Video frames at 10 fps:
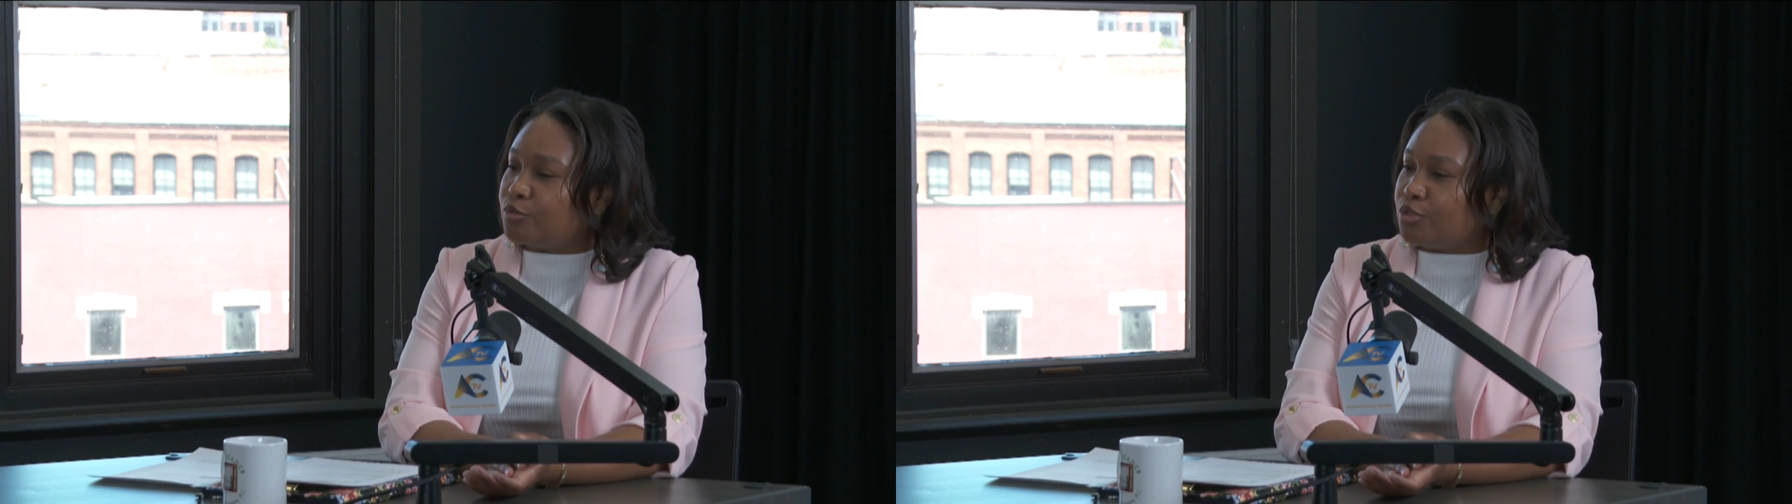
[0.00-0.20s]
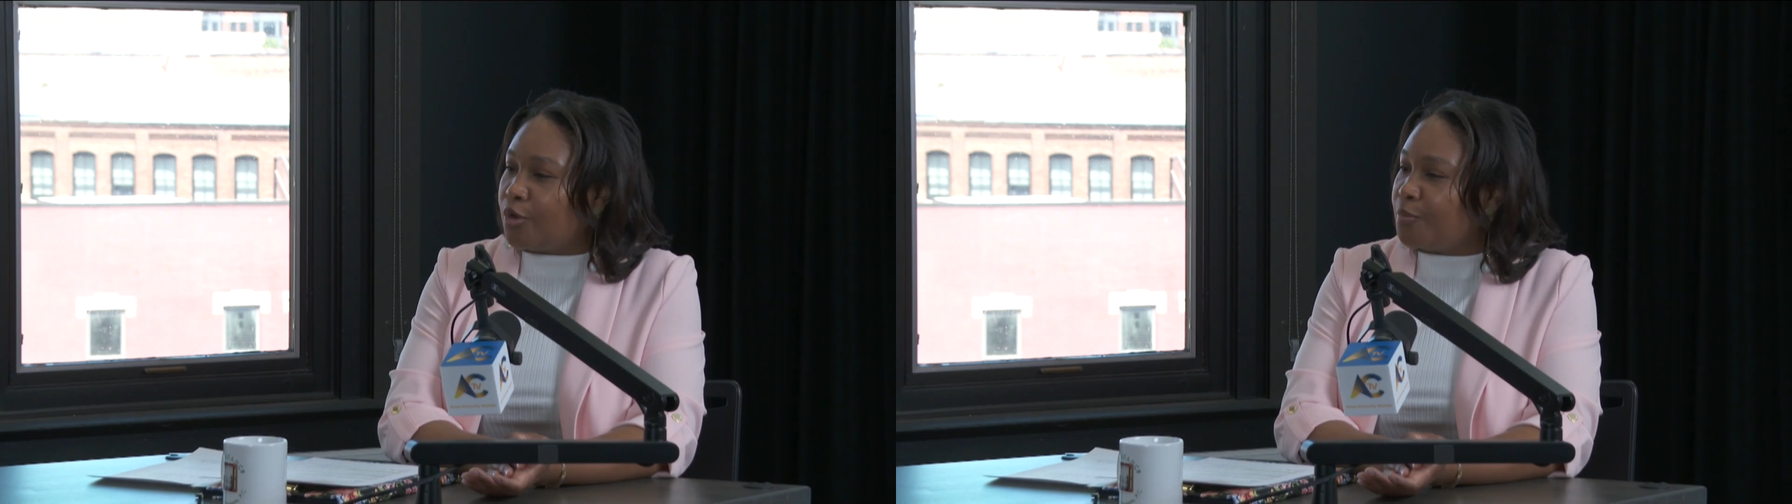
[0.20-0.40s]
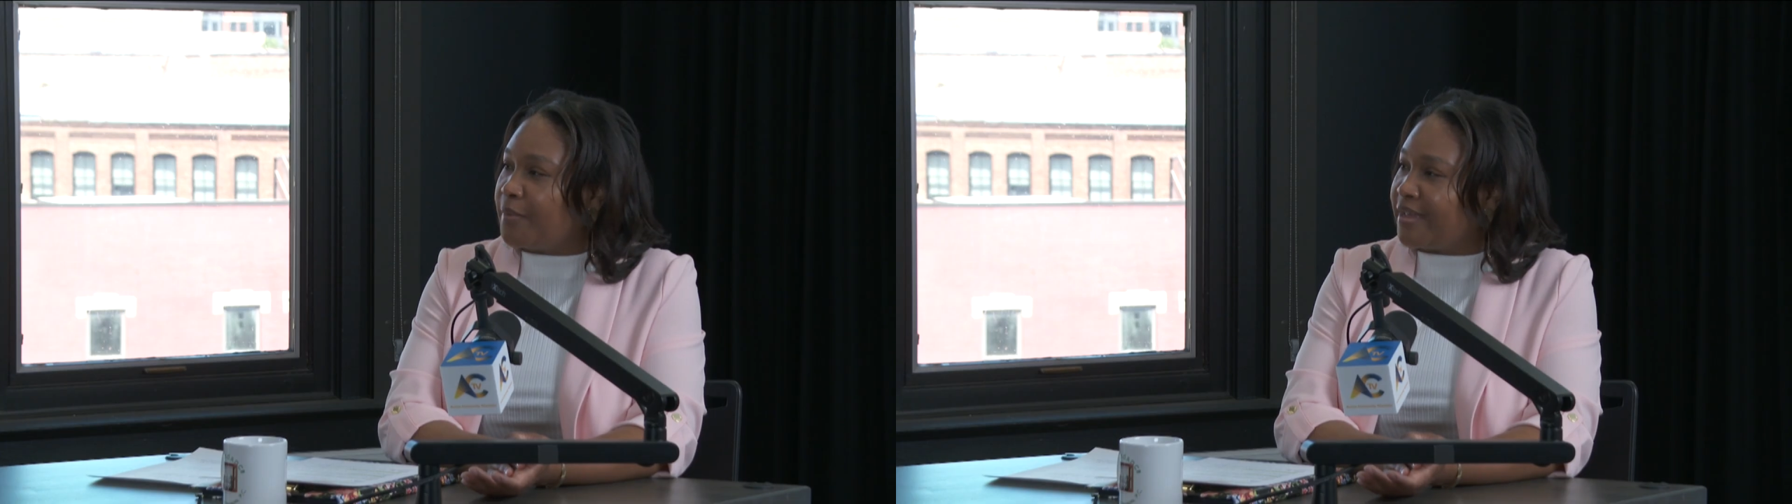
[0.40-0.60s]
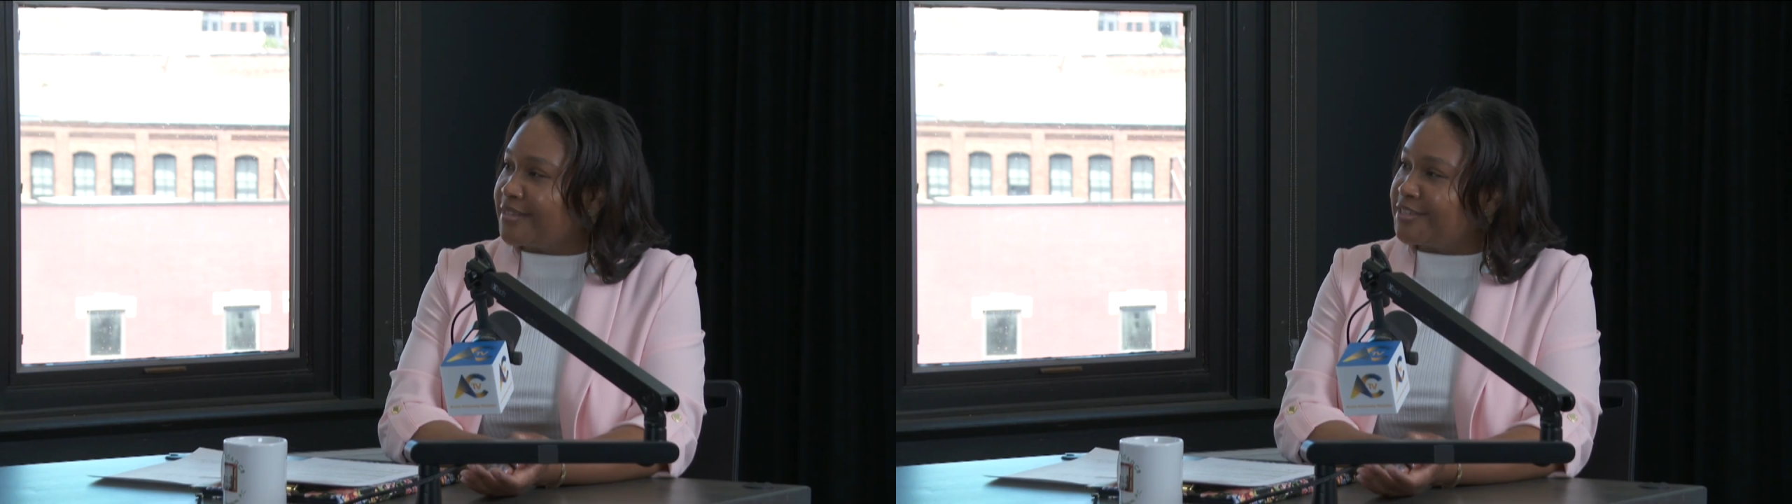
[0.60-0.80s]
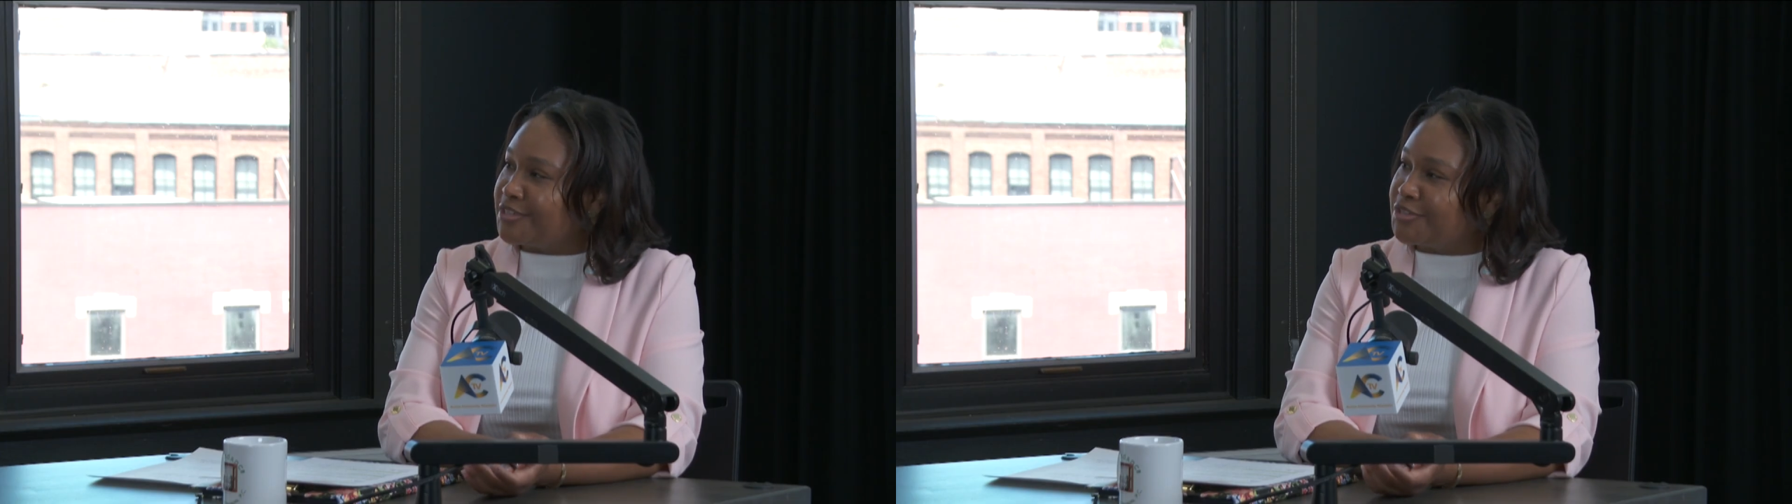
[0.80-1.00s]
don't pay
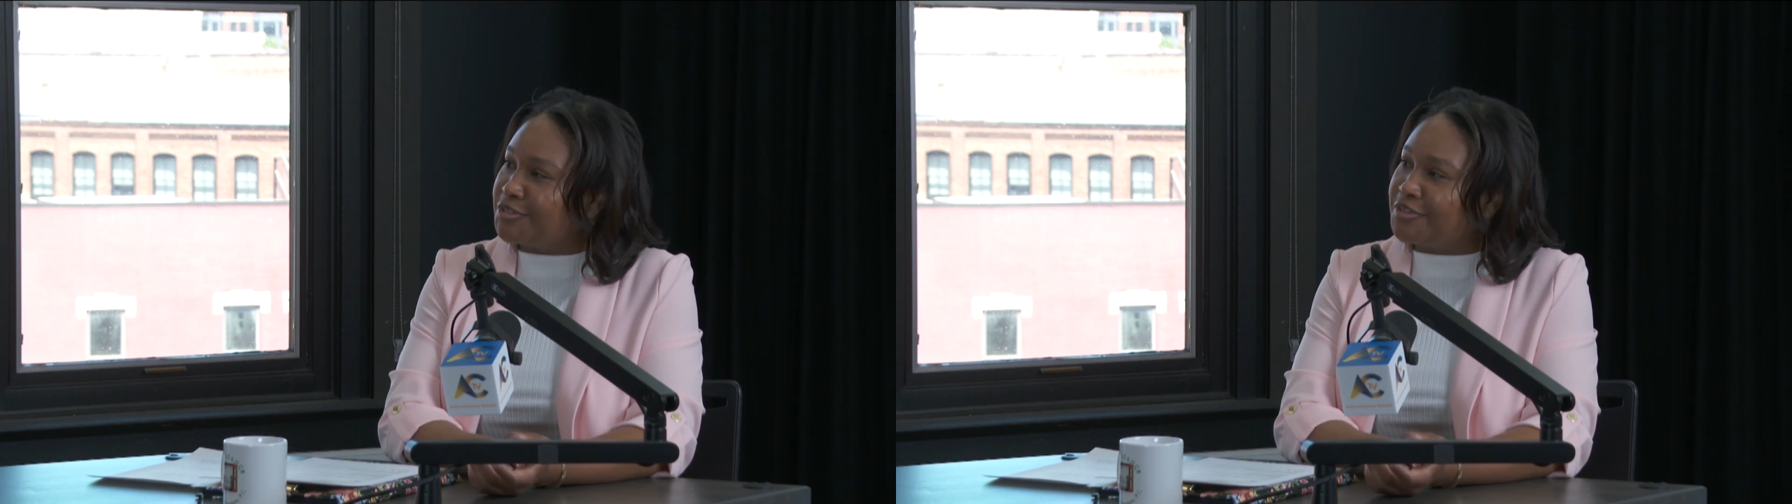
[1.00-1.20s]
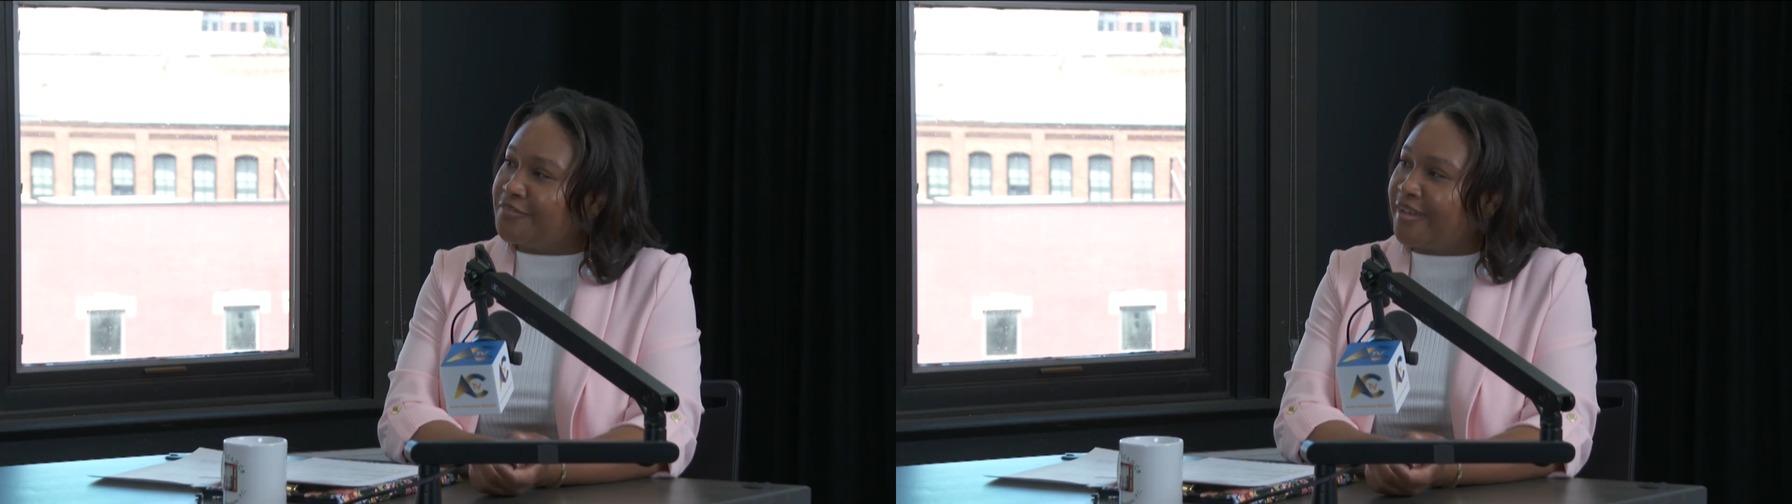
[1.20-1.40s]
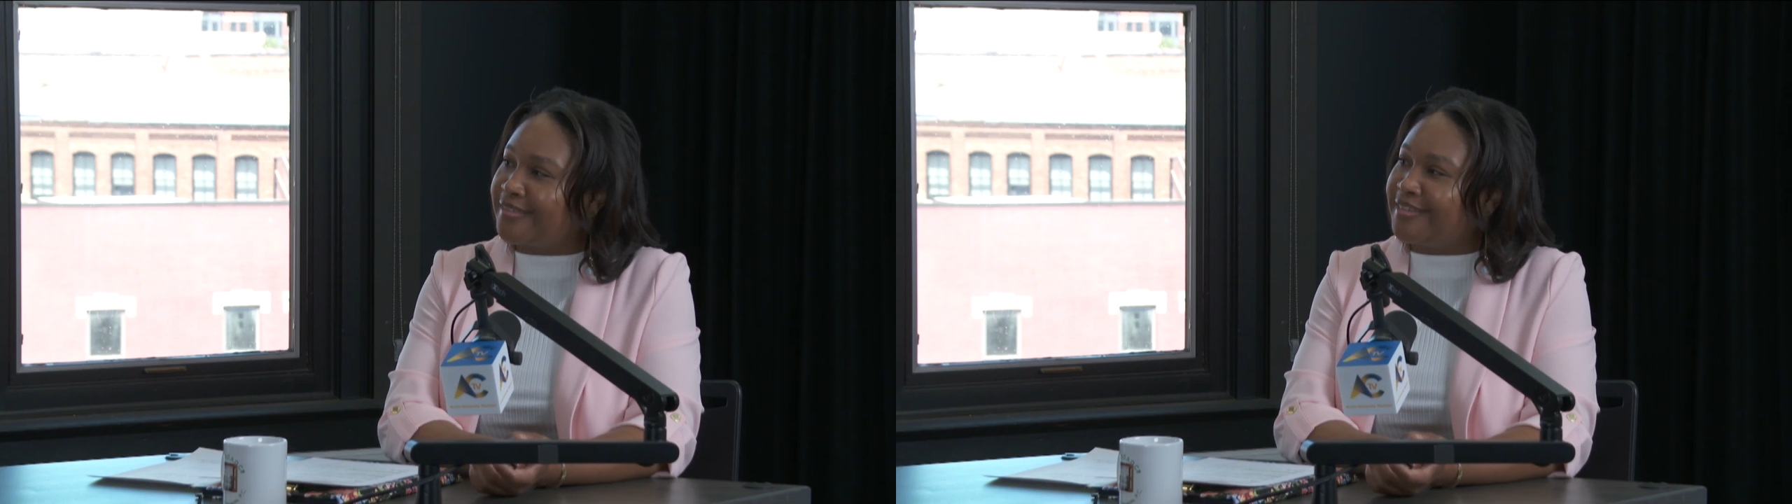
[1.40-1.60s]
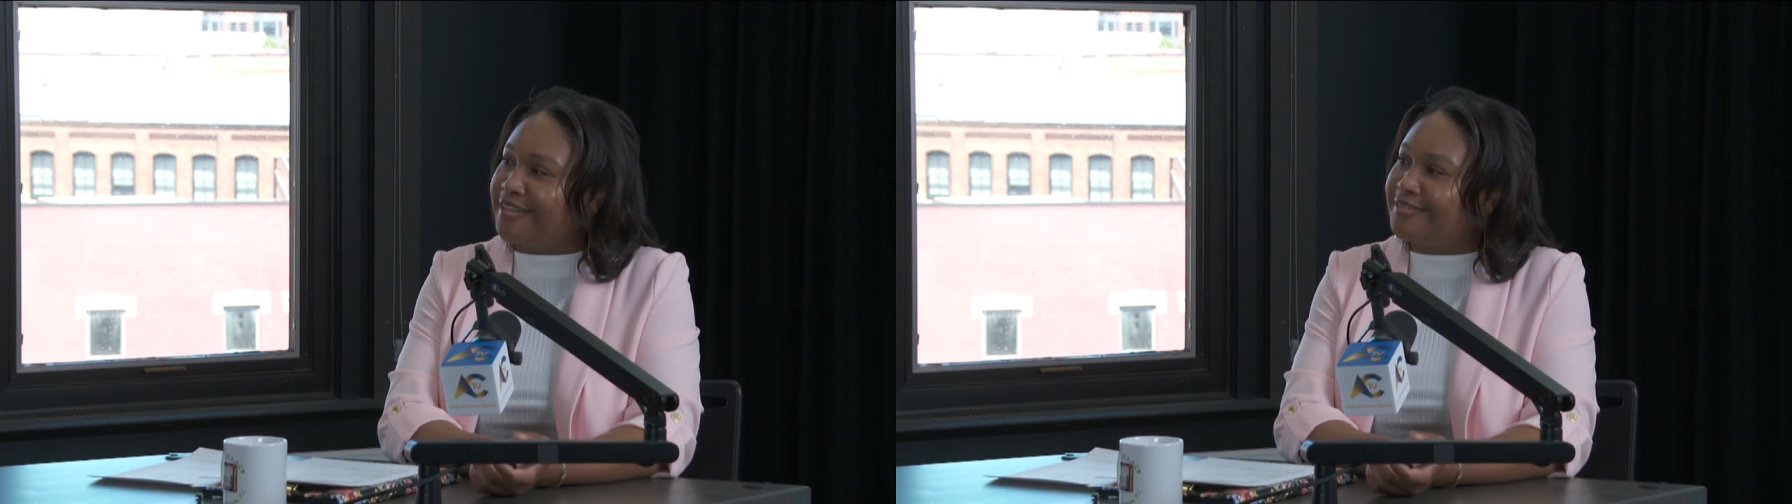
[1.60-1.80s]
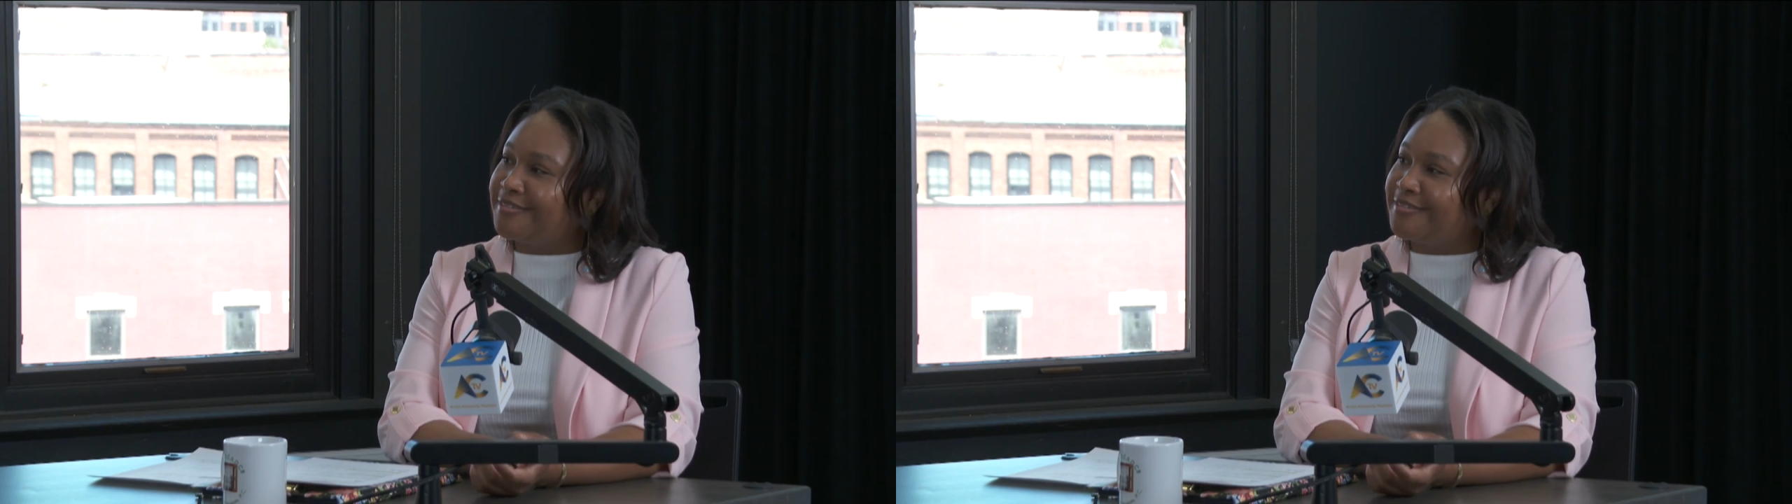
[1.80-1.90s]
attention to the fact that